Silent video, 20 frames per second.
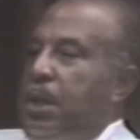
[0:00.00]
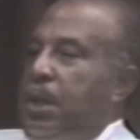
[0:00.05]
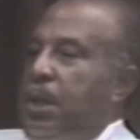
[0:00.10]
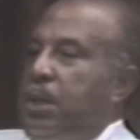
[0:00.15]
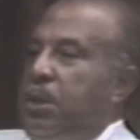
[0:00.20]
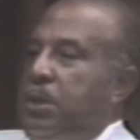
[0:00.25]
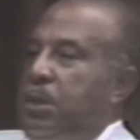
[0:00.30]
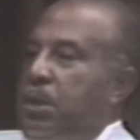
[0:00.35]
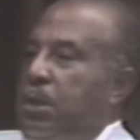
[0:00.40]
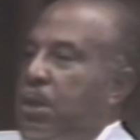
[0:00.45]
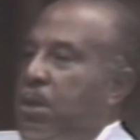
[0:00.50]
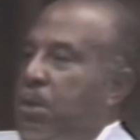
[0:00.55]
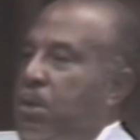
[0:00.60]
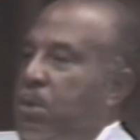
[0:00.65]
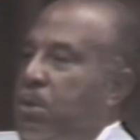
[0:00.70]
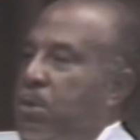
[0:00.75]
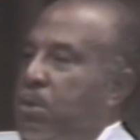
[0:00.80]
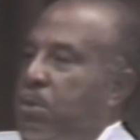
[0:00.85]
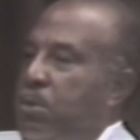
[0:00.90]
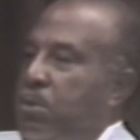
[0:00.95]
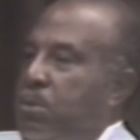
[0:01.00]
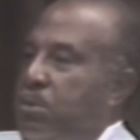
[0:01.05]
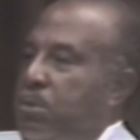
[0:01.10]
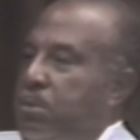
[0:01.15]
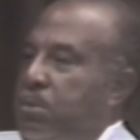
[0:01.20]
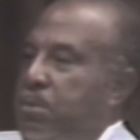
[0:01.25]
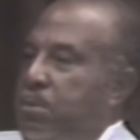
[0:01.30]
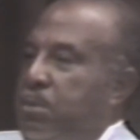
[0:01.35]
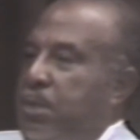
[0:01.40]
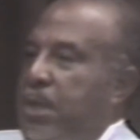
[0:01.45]
is a law
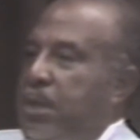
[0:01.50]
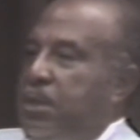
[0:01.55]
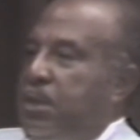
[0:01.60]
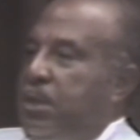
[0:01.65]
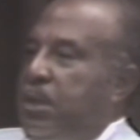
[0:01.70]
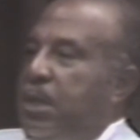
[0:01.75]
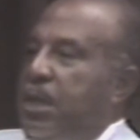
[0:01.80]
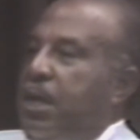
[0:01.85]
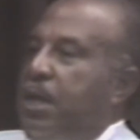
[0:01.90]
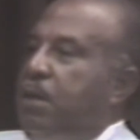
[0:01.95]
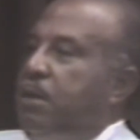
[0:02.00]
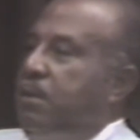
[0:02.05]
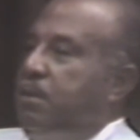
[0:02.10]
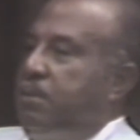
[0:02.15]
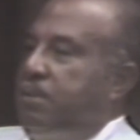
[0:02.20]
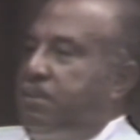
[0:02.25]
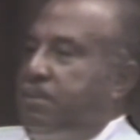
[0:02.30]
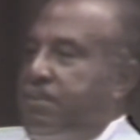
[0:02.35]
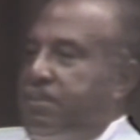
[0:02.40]
that's legal,